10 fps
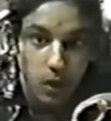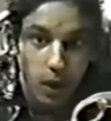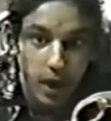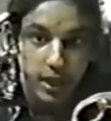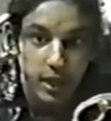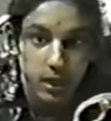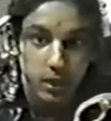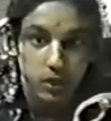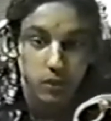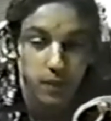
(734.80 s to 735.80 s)
alright,
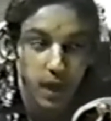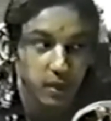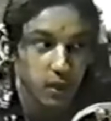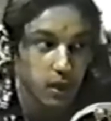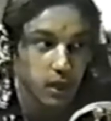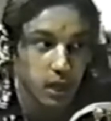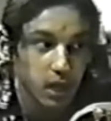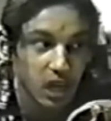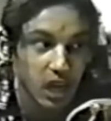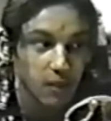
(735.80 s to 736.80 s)
you find the
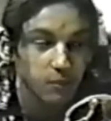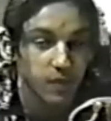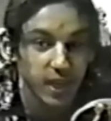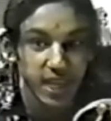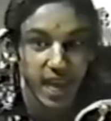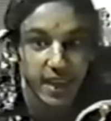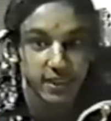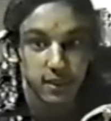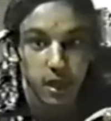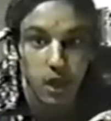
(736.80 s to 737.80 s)

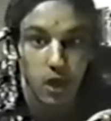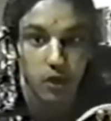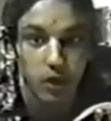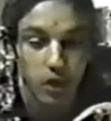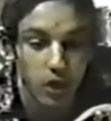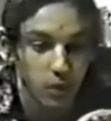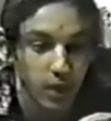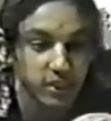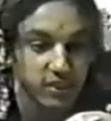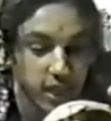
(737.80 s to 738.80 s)
hands.
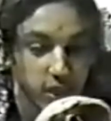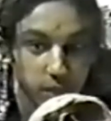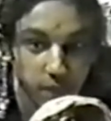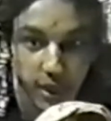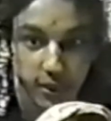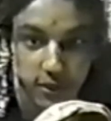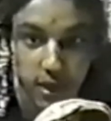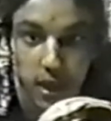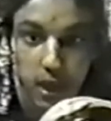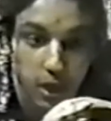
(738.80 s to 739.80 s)
Alright, you take out the fingers,
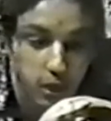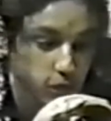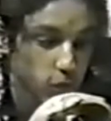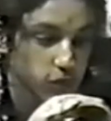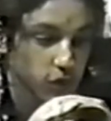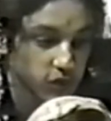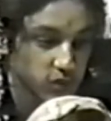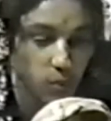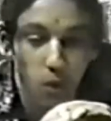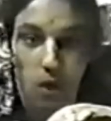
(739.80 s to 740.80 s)
because those are
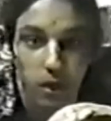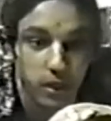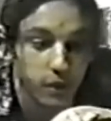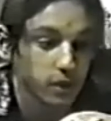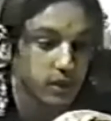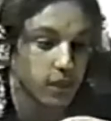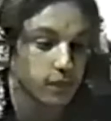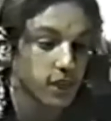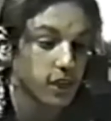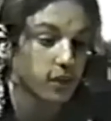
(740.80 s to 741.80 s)
small. They're
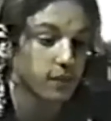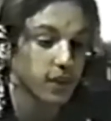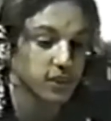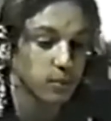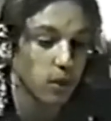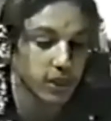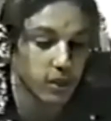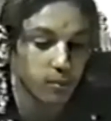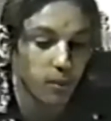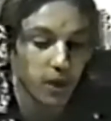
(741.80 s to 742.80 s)
very small.
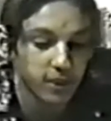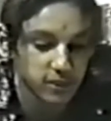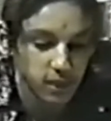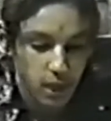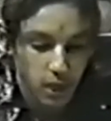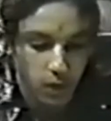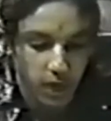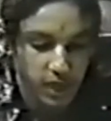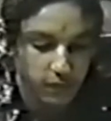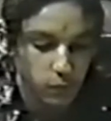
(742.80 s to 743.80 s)
They're in parts.
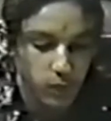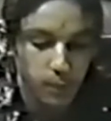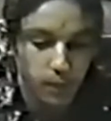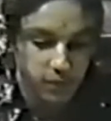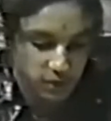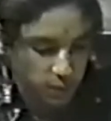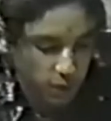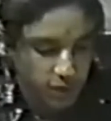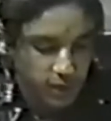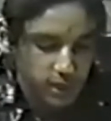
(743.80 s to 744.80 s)
Alright, if you rip off this
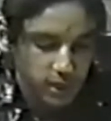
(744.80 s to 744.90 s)
part,